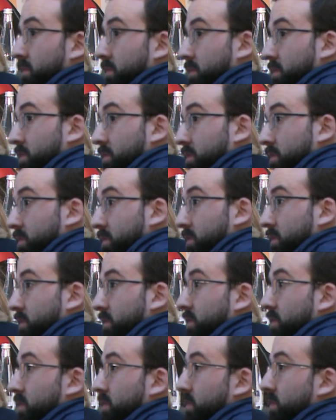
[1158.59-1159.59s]

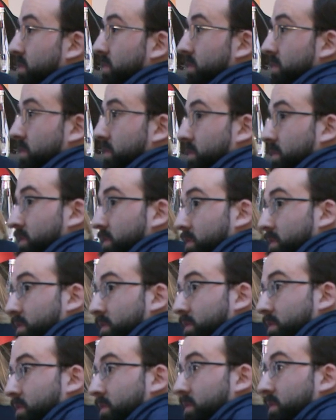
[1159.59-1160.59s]

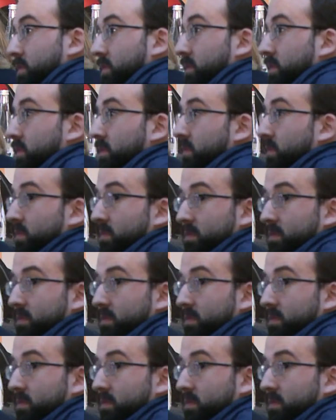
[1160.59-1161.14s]
This person isn't speaking.